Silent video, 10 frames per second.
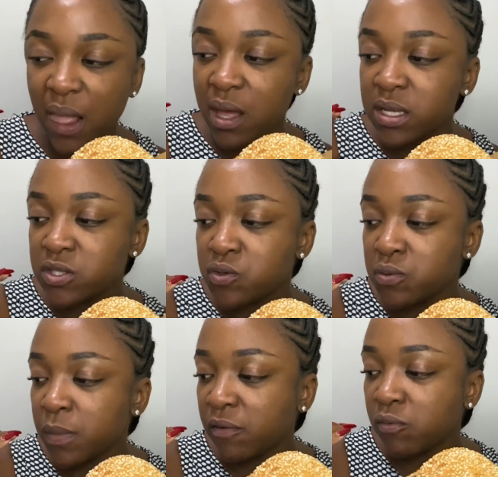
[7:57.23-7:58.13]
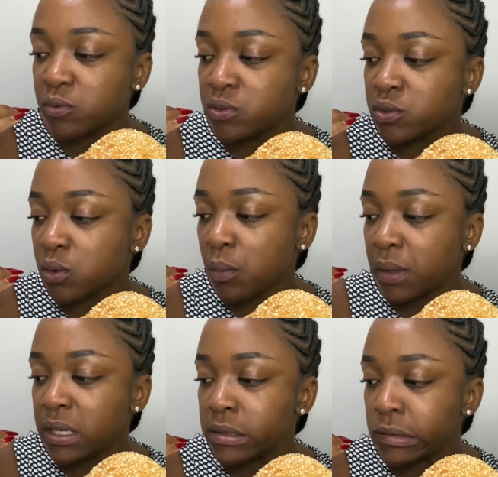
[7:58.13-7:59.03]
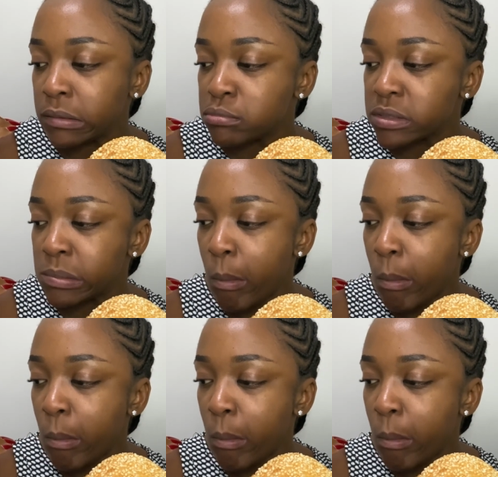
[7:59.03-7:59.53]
I chew my food so many times.